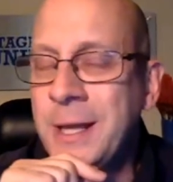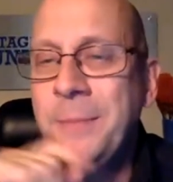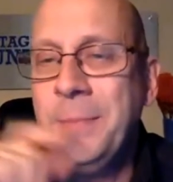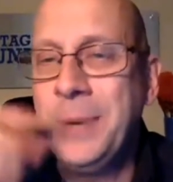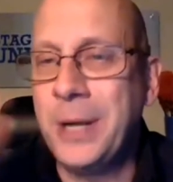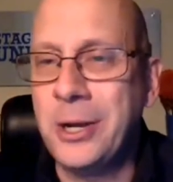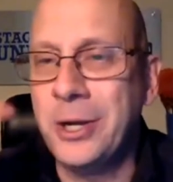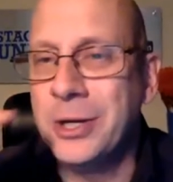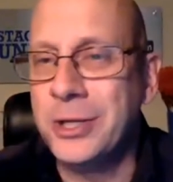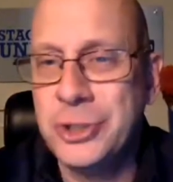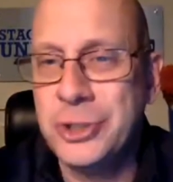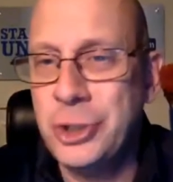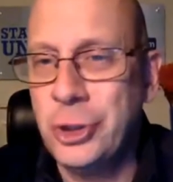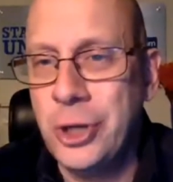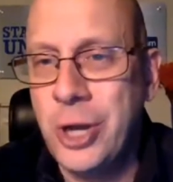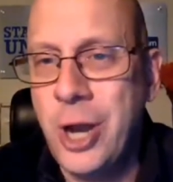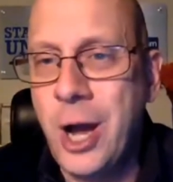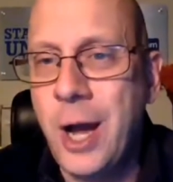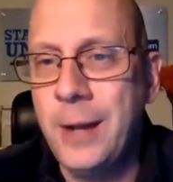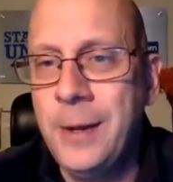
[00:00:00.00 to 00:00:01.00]
Because you're
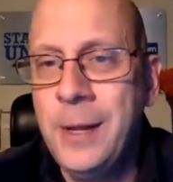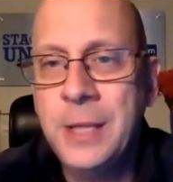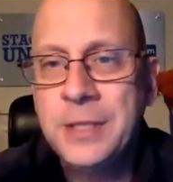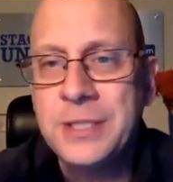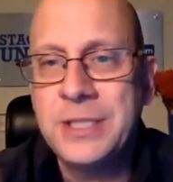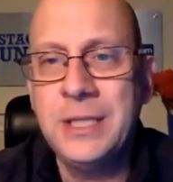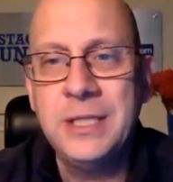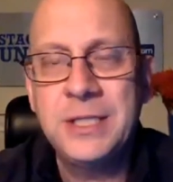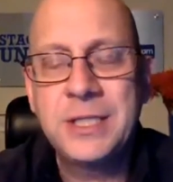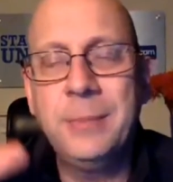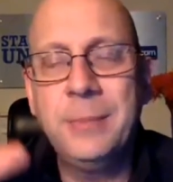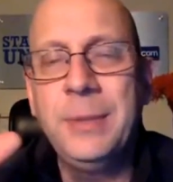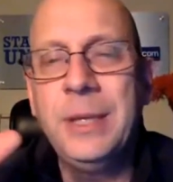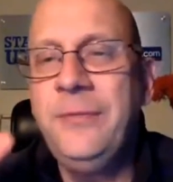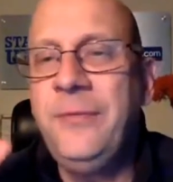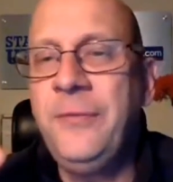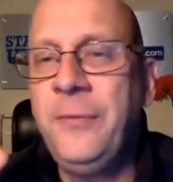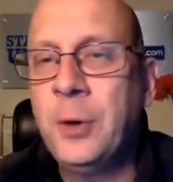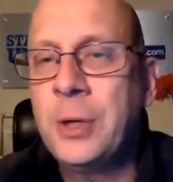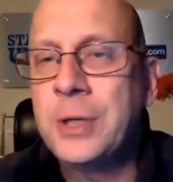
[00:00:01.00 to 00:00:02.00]
not, see,
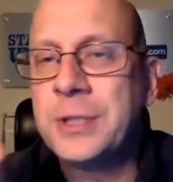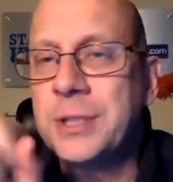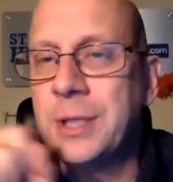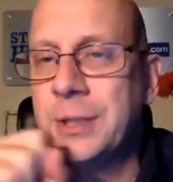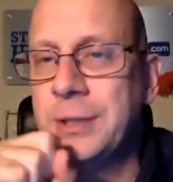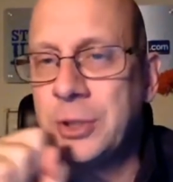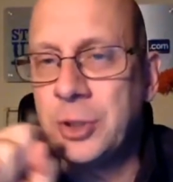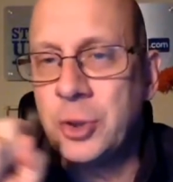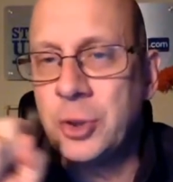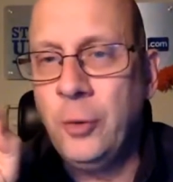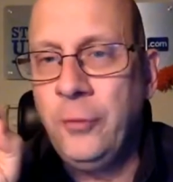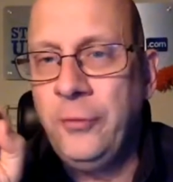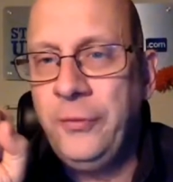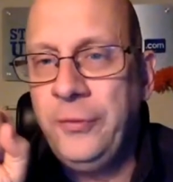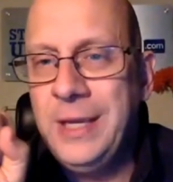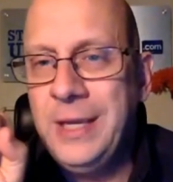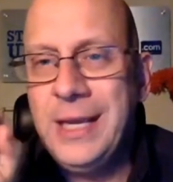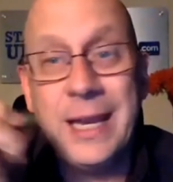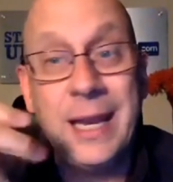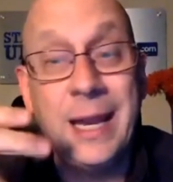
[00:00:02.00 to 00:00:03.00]
somebody focused on the
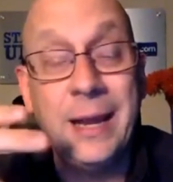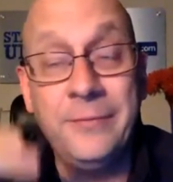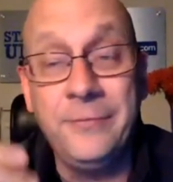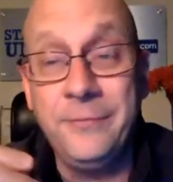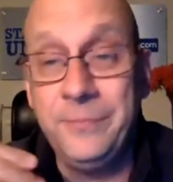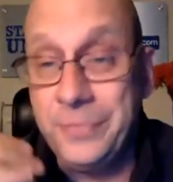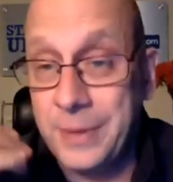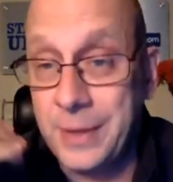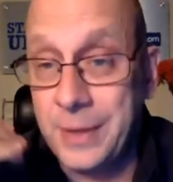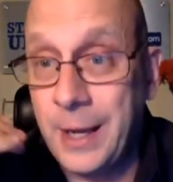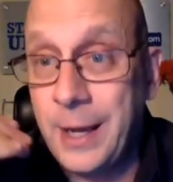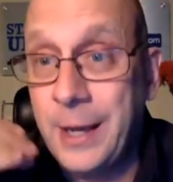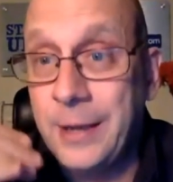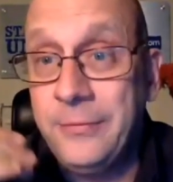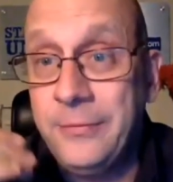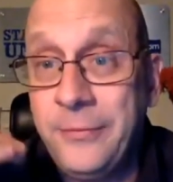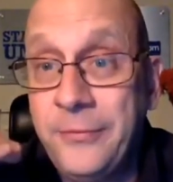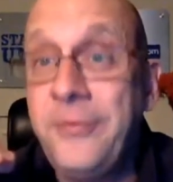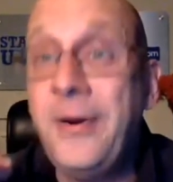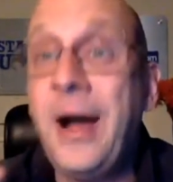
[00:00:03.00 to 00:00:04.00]
trophy, and
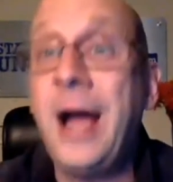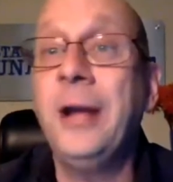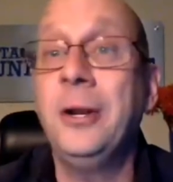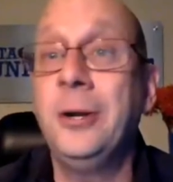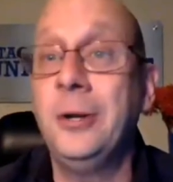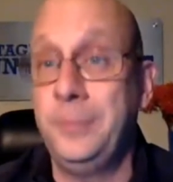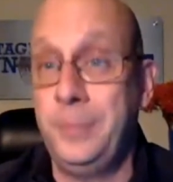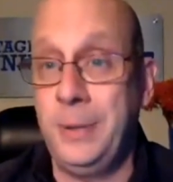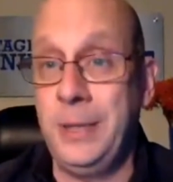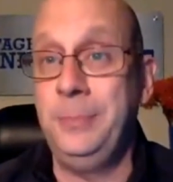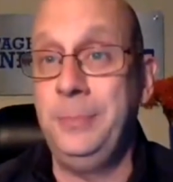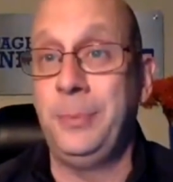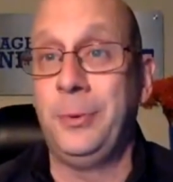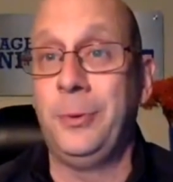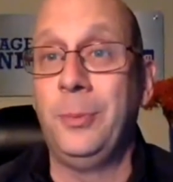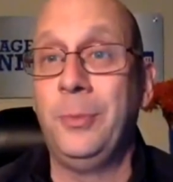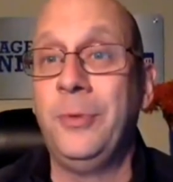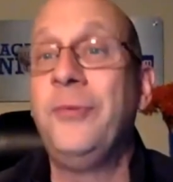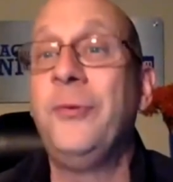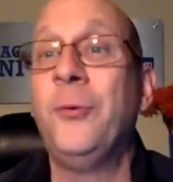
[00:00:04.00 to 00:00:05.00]
I've fired people
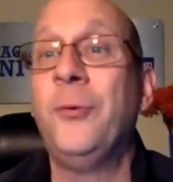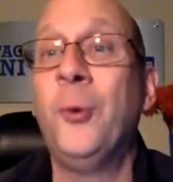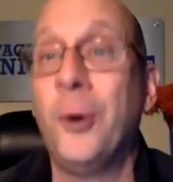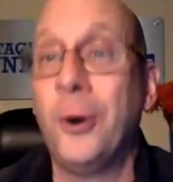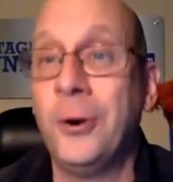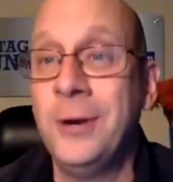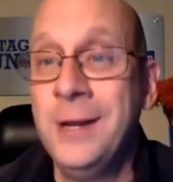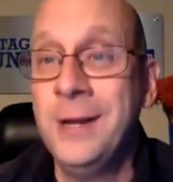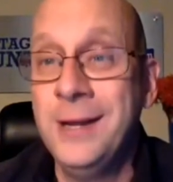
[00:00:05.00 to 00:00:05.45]
before